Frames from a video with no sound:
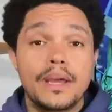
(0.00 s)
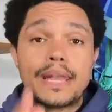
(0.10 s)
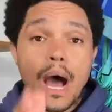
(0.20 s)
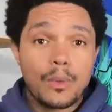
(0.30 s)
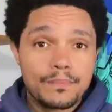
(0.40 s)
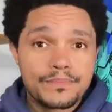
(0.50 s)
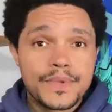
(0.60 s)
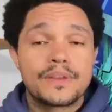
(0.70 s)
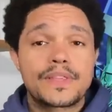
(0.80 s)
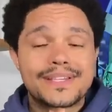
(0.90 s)
Now,
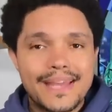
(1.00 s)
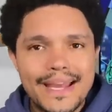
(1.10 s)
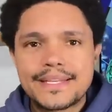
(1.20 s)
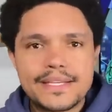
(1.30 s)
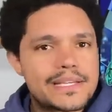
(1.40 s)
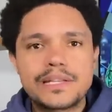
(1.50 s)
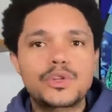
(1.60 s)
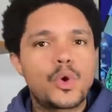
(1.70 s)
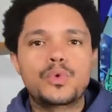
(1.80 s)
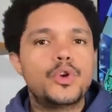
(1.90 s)
the scientists still
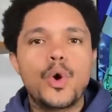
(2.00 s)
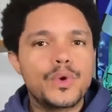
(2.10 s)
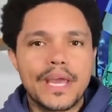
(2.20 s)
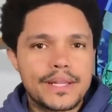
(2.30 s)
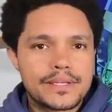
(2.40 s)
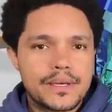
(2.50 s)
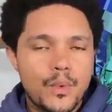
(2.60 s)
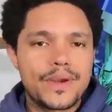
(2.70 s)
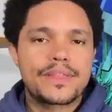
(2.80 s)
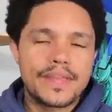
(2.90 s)
don't know yet
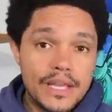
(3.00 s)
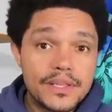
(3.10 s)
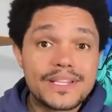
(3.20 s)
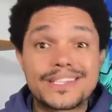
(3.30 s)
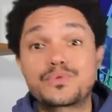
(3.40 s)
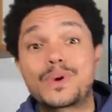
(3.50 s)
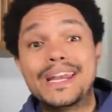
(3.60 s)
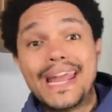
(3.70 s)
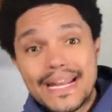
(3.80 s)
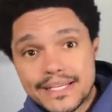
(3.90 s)
whether the illness is
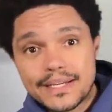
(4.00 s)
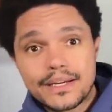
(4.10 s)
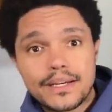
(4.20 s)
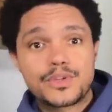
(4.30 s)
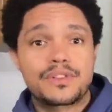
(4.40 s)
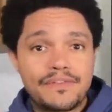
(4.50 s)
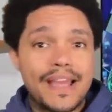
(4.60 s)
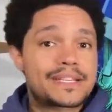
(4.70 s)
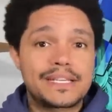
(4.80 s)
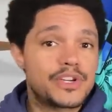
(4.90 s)
related to the
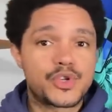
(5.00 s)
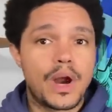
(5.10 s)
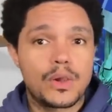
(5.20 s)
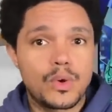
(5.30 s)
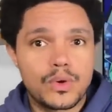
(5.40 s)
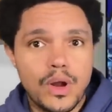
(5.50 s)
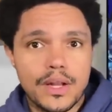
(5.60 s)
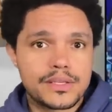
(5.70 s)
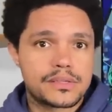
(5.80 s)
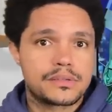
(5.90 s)
vaccine trial or
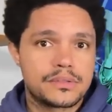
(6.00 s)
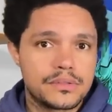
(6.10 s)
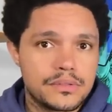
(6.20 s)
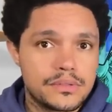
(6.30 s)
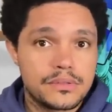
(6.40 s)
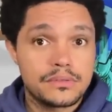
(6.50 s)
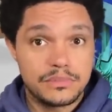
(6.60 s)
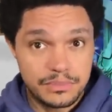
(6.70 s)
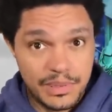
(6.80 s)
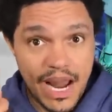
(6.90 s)
not.
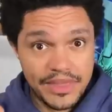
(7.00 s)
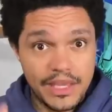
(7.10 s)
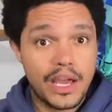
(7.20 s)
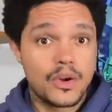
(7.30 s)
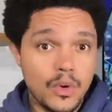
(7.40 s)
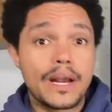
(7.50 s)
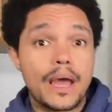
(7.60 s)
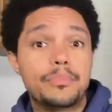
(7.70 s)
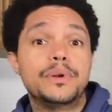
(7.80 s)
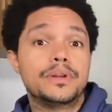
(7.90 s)
But think I know what
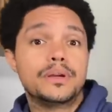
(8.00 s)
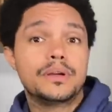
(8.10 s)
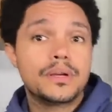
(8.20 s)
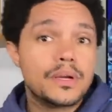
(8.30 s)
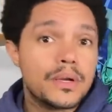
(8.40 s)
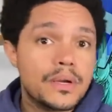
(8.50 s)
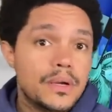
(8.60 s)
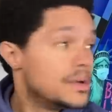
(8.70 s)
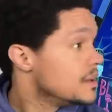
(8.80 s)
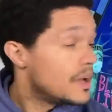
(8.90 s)
happened.
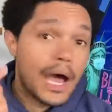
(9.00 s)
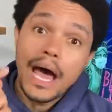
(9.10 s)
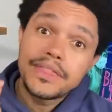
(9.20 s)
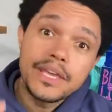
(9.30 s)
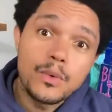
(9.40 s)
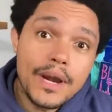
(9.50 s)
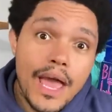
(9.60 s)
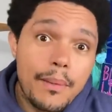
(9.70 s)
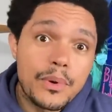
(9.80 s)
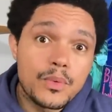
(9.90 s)
I think what
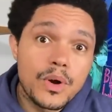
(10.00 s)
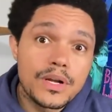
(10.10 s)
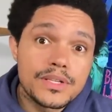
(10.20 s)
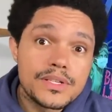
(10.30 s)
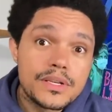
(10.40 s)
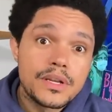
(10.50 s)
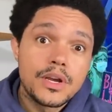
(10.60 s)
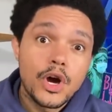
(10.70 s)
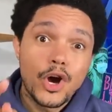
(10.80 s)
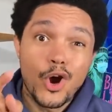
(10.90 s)
happened was
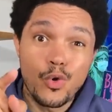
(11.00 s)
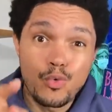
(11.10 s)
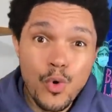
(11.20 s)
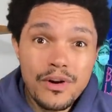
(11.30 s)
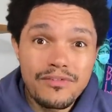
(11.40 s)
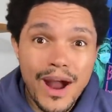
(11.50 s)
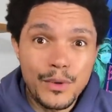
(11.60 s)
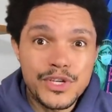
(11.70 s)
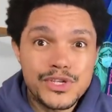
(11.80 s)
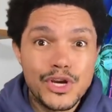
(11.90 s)

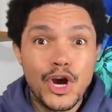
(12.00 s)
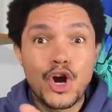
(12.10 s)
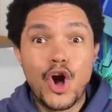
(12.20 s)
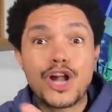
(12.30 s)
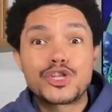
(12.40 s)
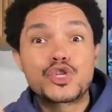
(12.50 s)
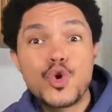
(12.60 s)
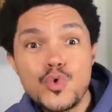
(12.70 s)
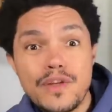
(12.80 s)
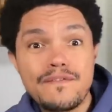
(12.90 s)
coronavirus got
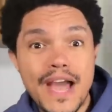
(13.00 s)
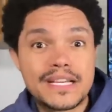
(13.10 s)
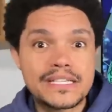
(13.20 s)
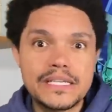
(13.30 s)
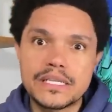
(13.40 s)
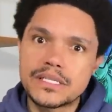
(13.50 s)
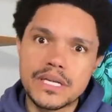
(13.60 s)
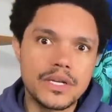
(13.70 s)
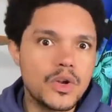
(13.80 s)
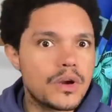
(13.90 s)
to the vaccine and
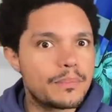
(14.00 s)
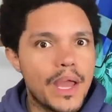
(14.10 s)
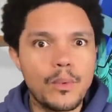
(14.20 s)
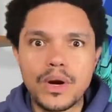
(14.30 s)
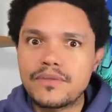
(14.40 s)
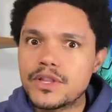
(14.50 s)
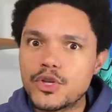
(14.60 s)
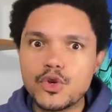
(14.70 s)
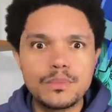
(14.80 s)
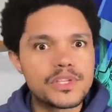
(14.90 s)
said, look, man, whatever the
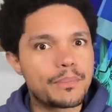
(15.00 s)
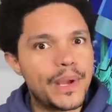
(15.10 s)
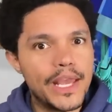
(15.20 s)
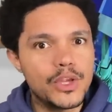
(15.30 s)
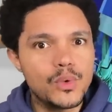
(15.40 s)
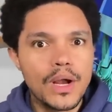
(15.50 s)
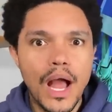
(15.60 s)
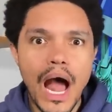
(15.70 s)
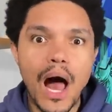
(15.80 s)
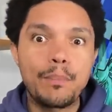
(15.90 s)
humans are paying you,
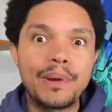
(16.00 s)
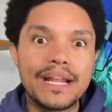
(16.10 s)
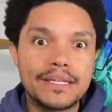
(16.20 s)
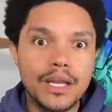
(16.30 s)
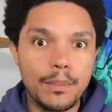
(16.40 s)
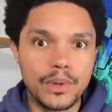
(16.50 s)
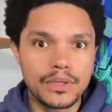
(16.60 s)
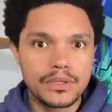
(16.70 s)
I'll pay double.